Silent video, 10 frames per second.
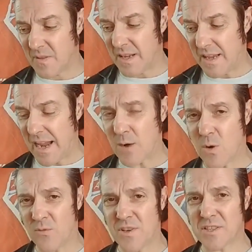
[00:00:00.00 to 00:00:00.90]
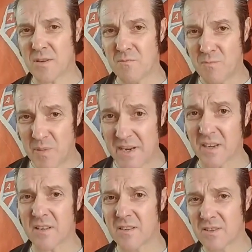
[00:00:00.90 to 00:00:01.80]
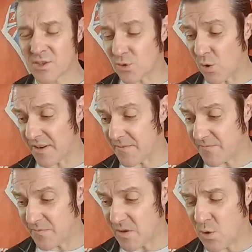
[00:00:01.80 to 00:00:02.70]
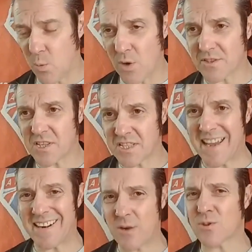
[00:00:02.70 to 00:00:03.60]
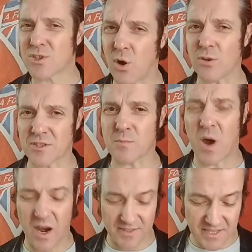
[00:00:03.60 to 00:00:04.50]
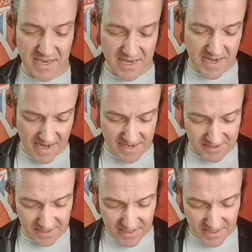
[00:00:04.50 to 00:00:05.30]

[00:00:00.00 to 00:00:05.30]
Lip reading: out of this bigger story, who want to tear out Scotland's part in it.